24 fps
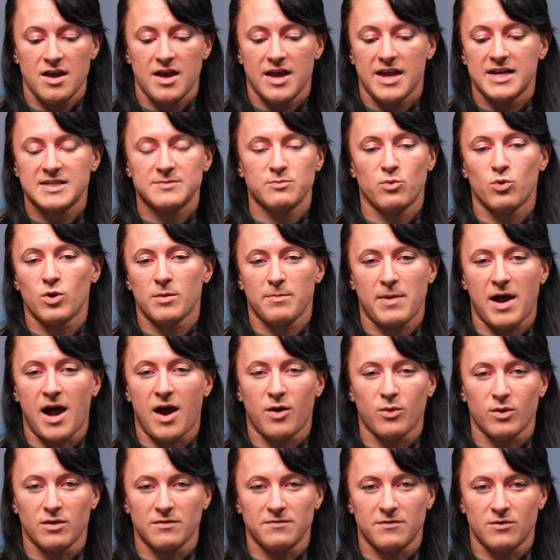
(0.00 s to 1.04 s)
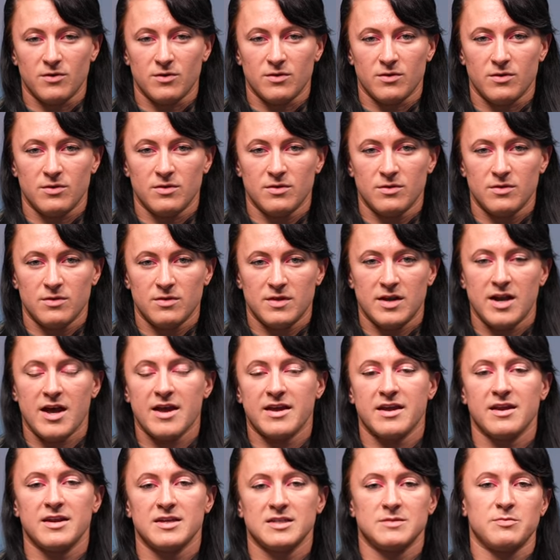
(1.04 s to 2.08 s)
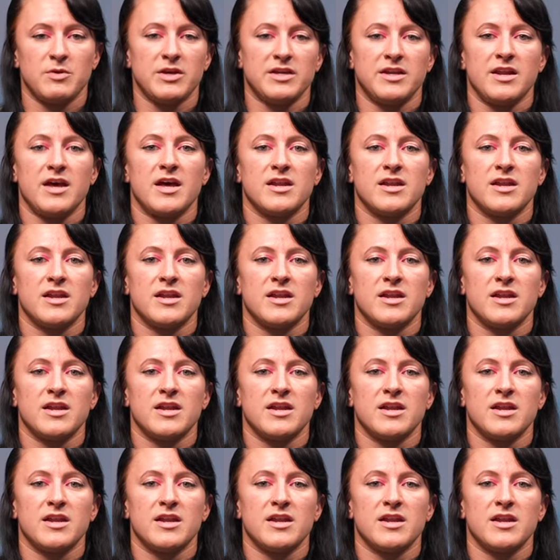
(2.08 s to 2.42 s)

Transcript: is more powerful than I can explain to